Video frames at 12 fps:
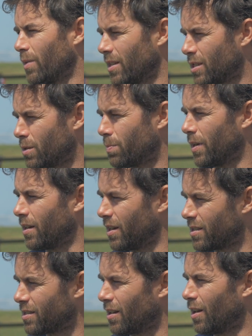where it's spin,
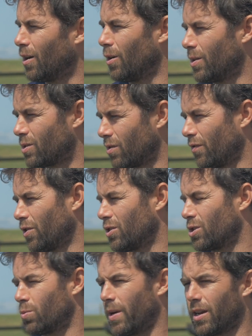it's low, it's
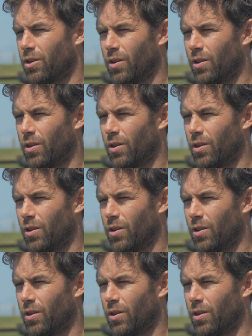reverse swing.